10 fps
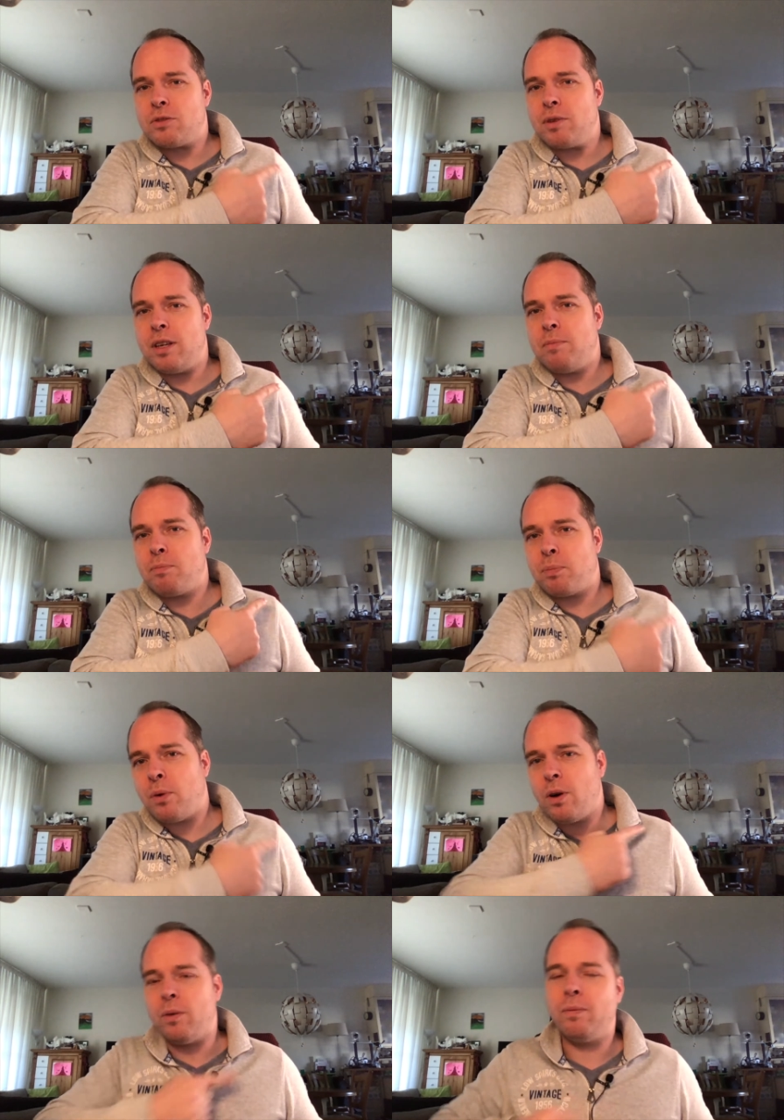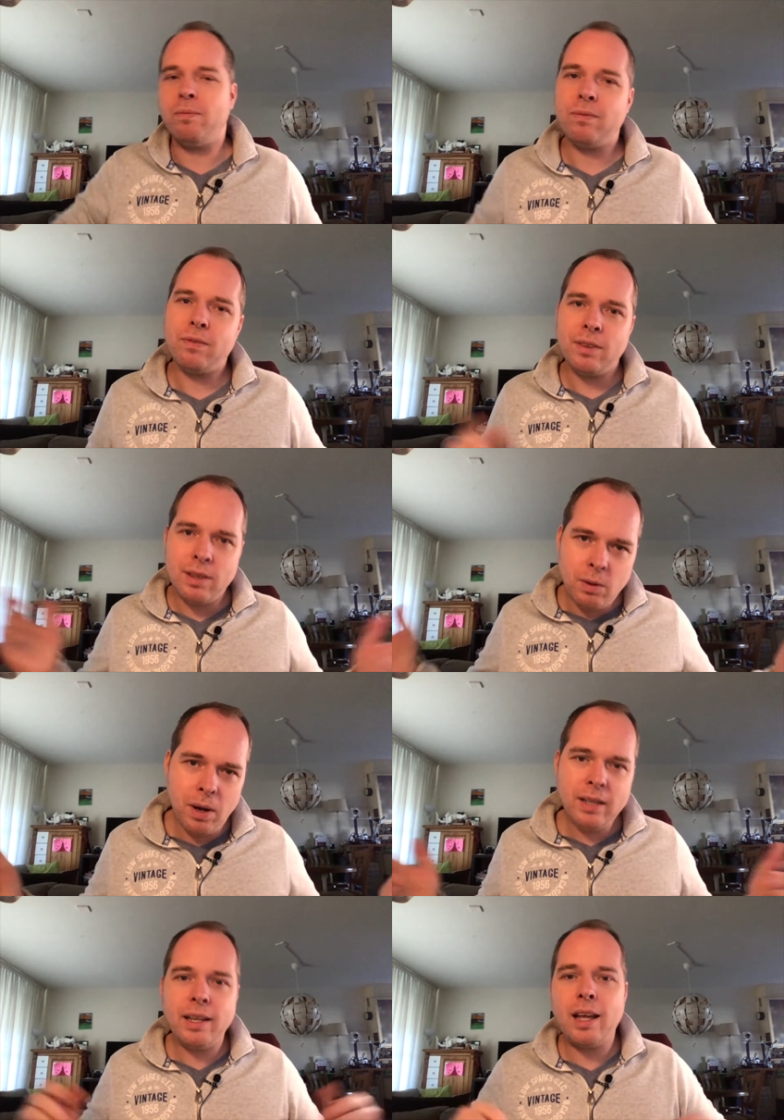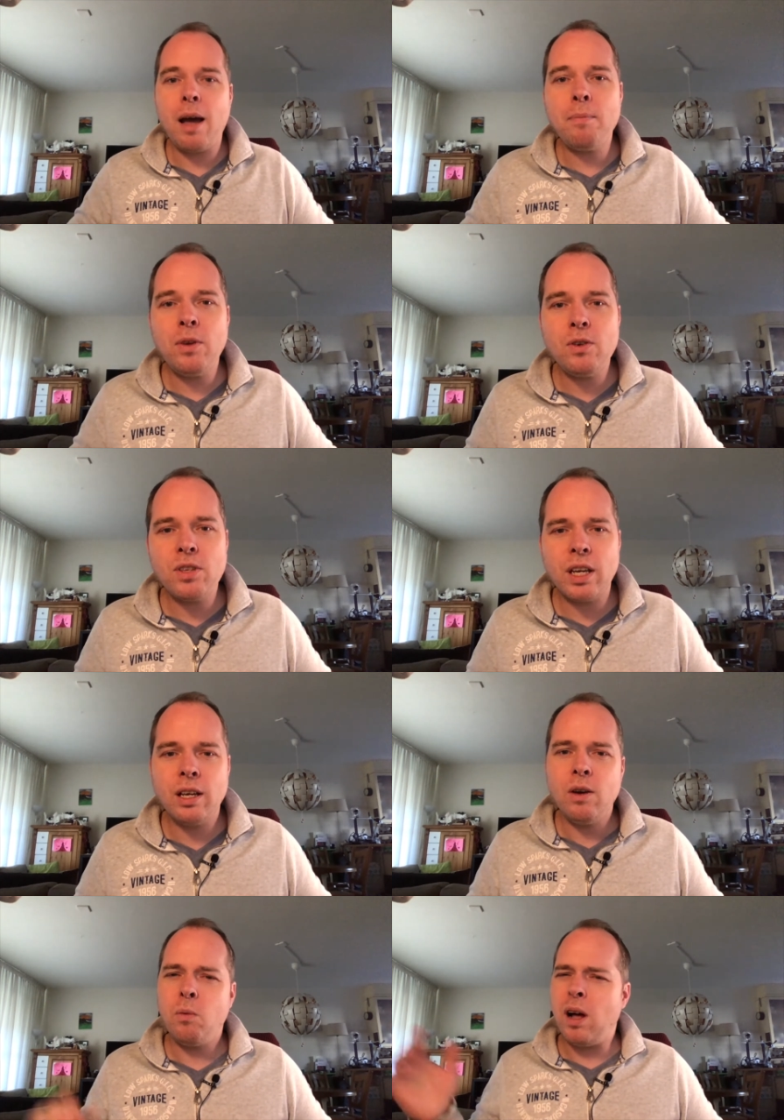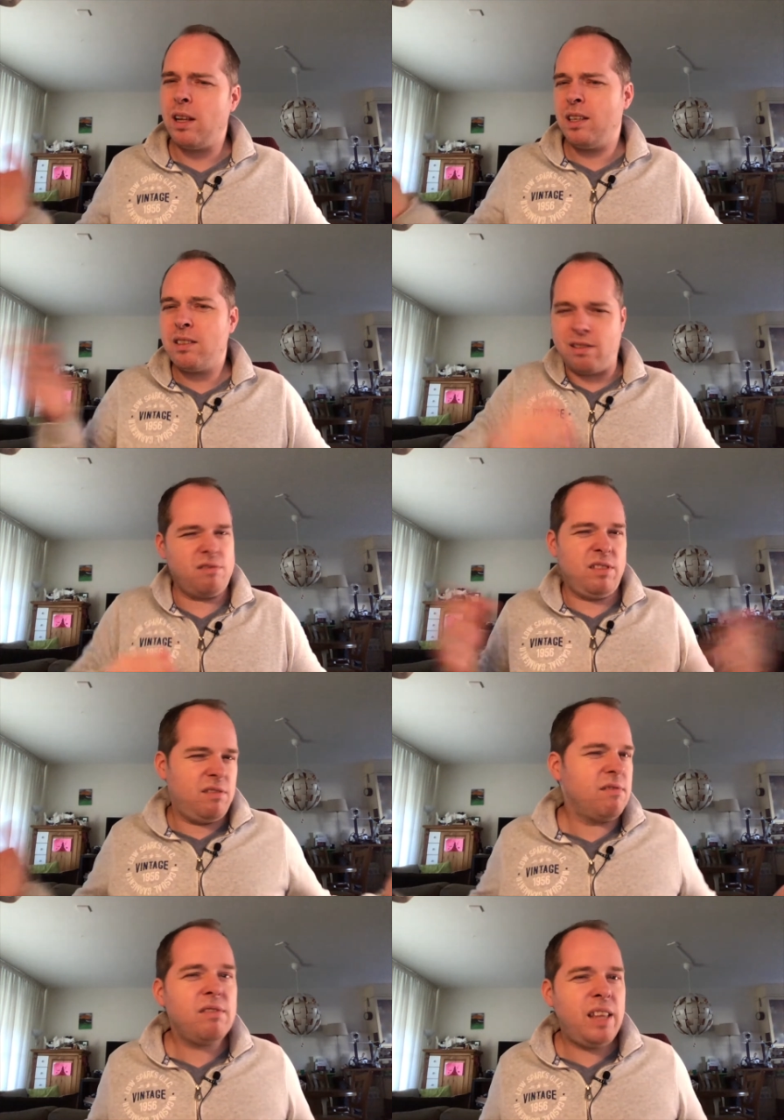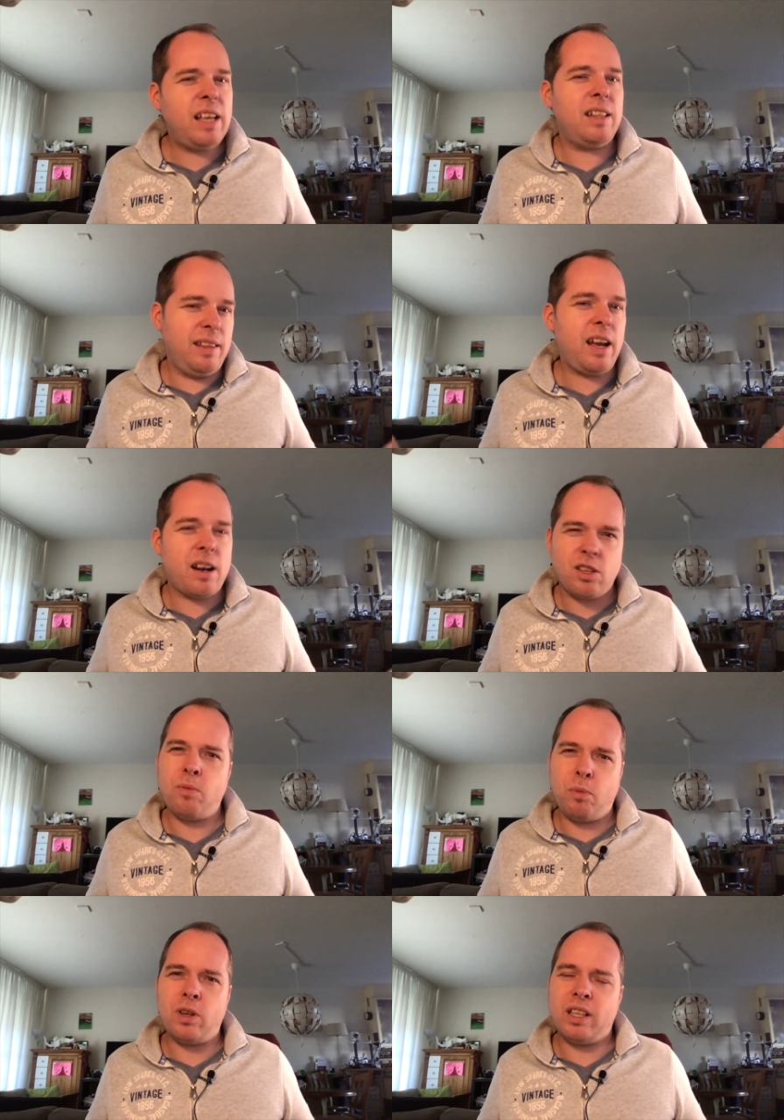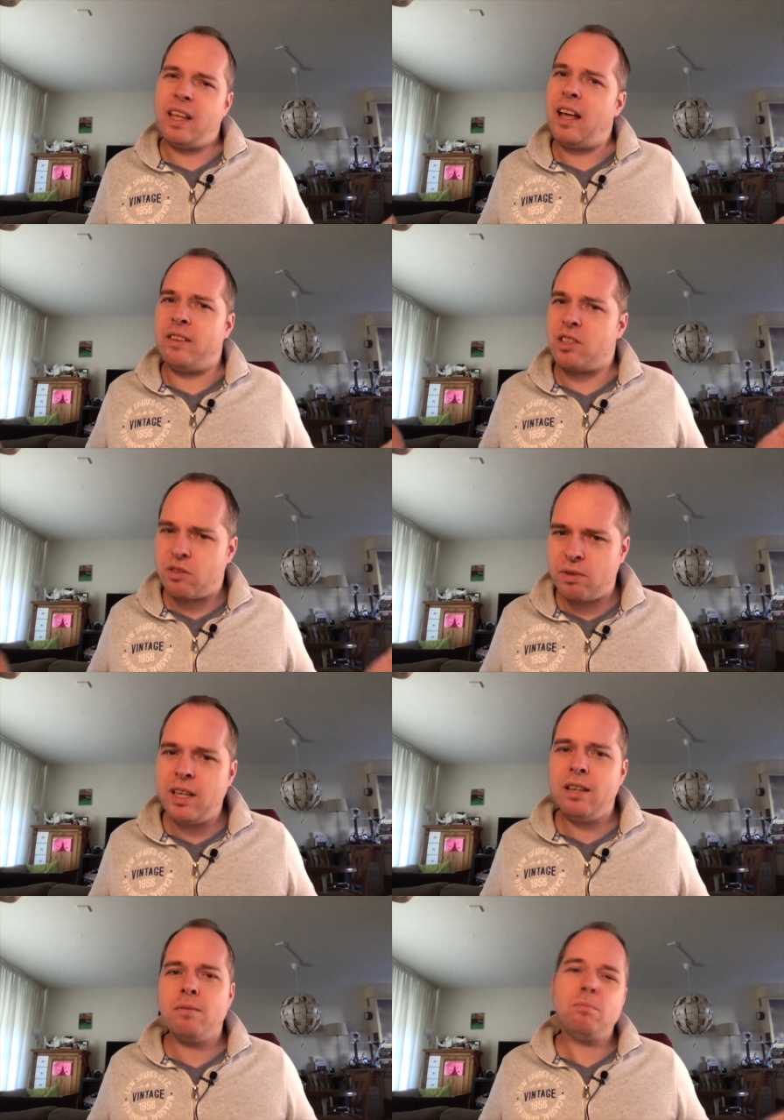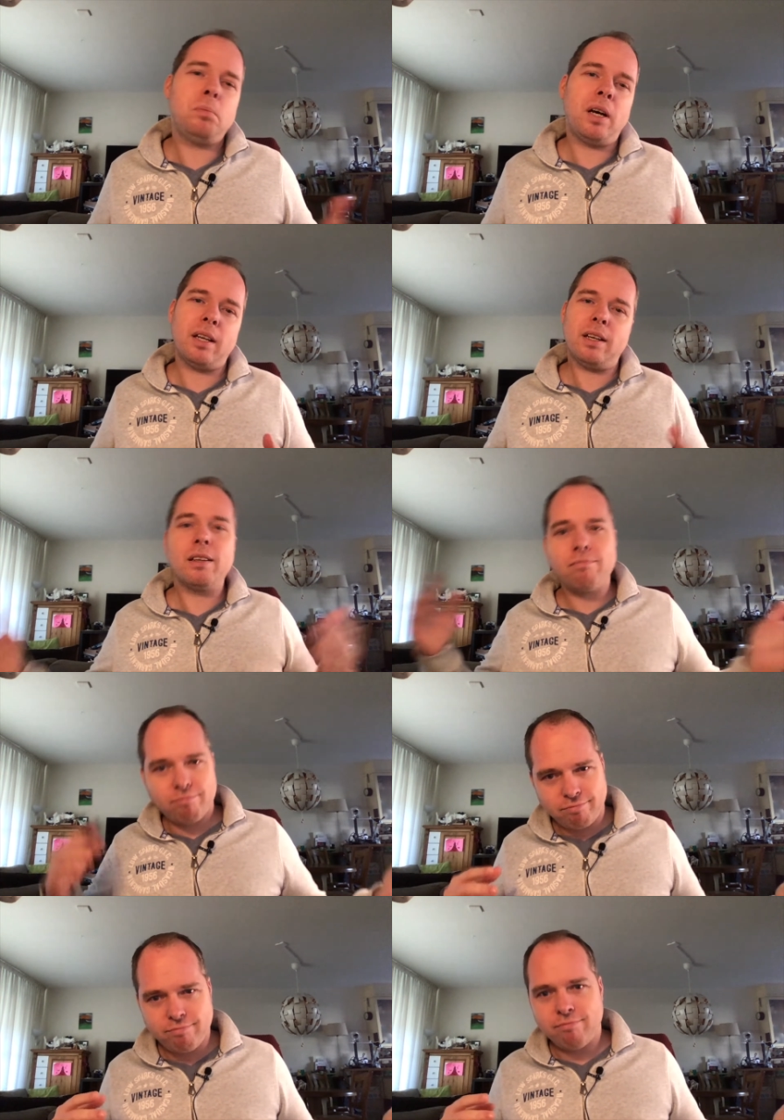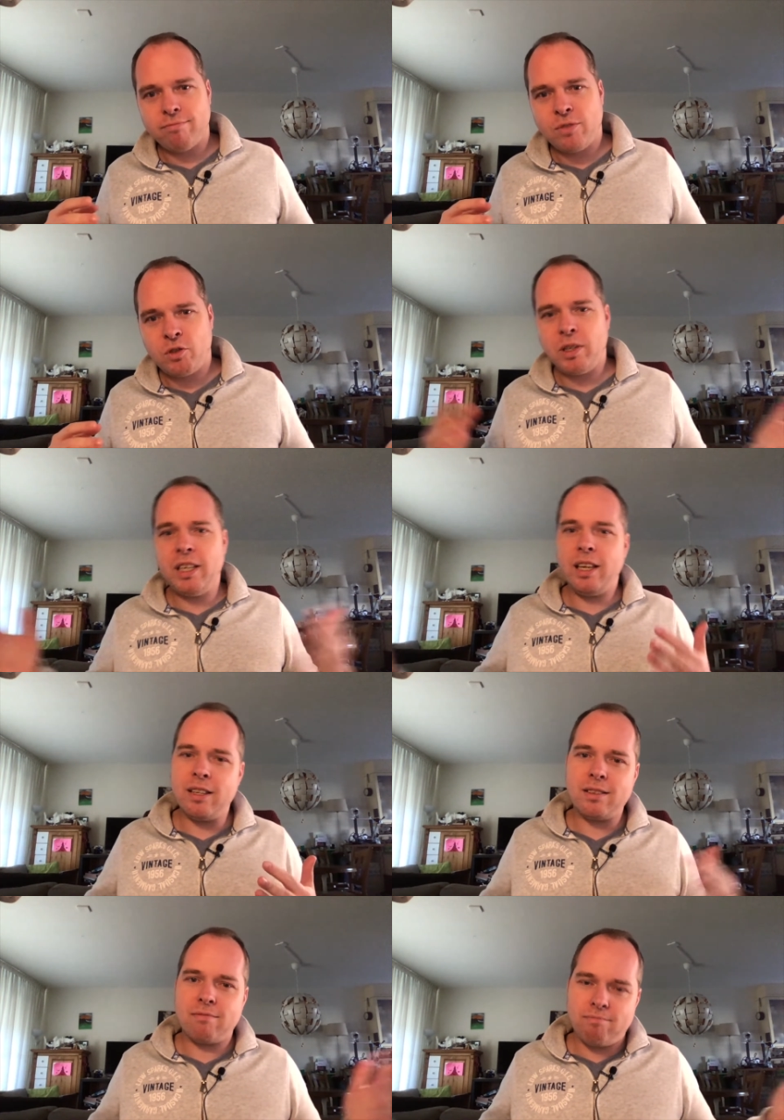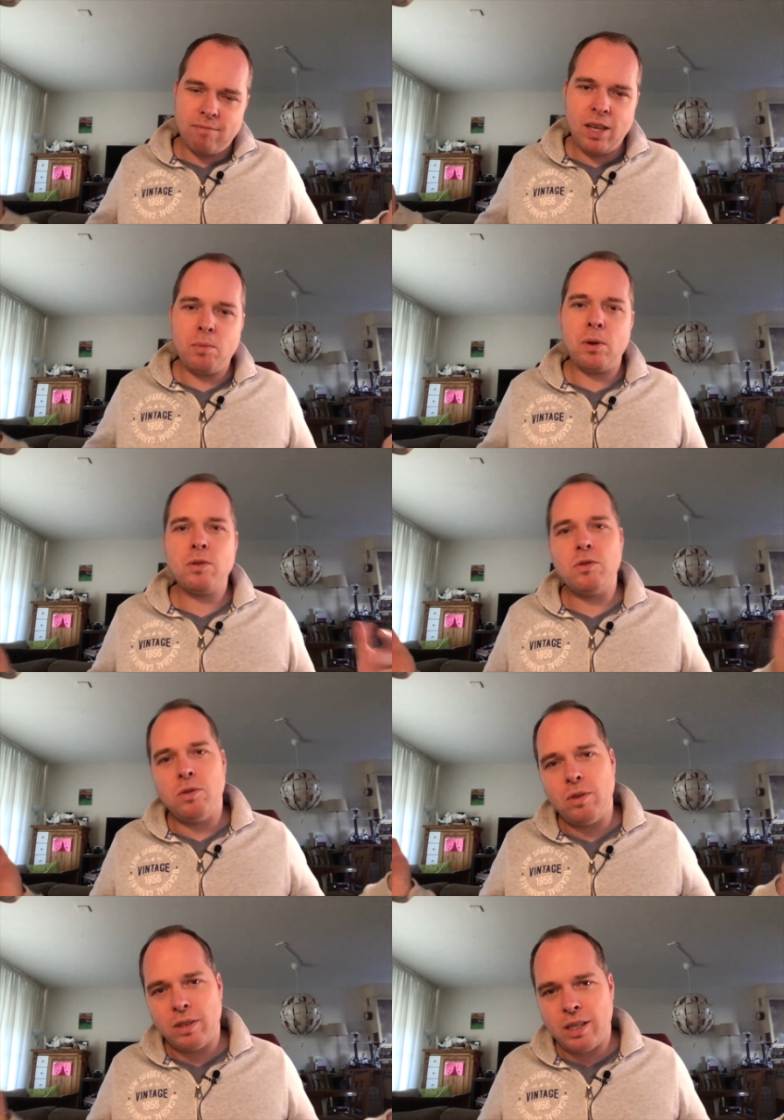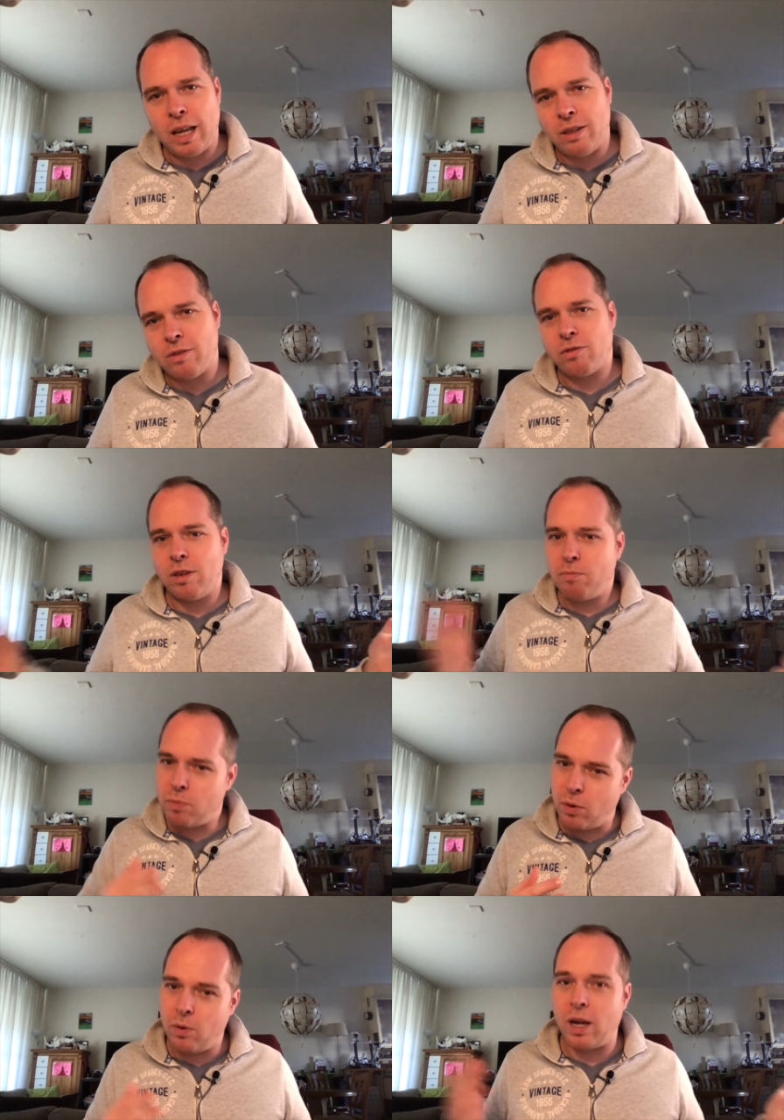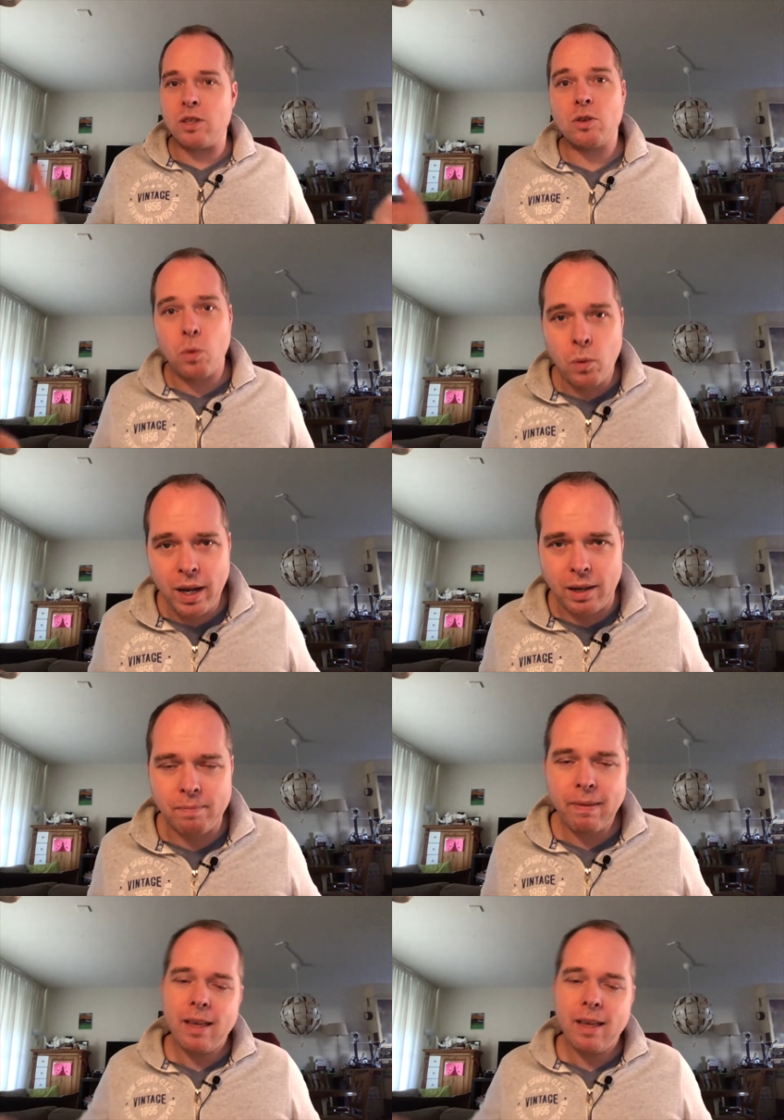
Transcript: 3 Pro. The one that I'm using, well, they are supporting the Ender 3, but 3 is equal to the Ender 3 Pro as well.